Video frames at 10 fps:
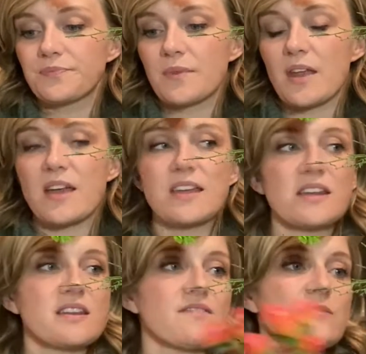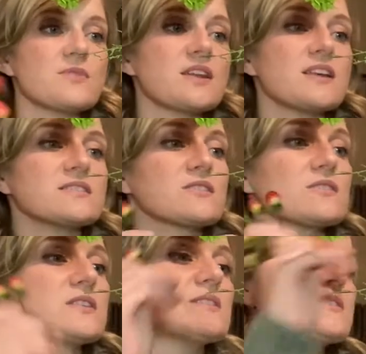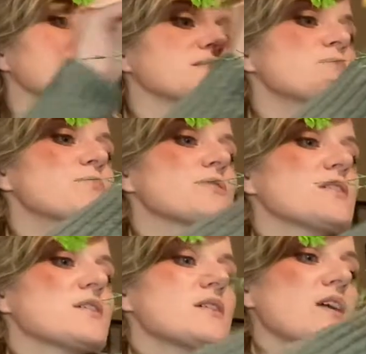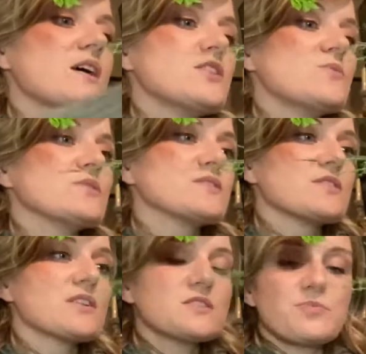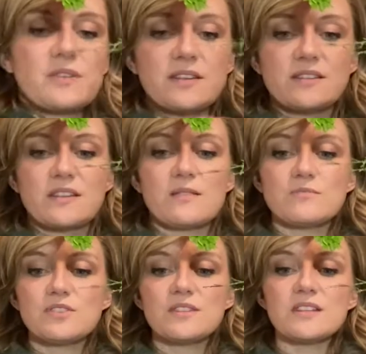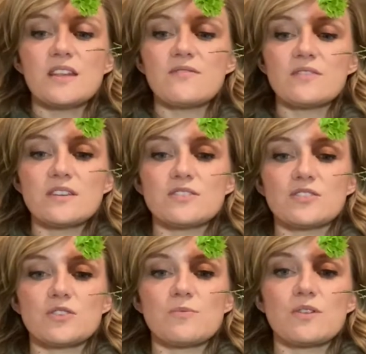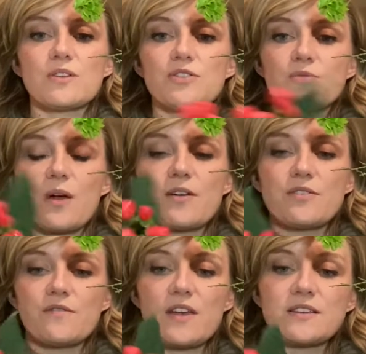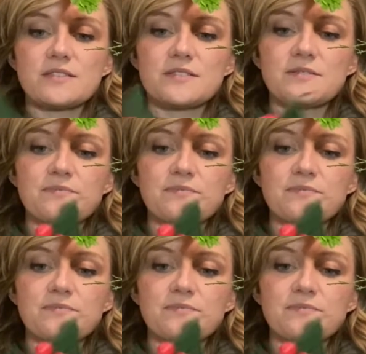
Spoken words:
Again, give them a nice clean snip, and you can start to place them just evenly distributed throughout your vase.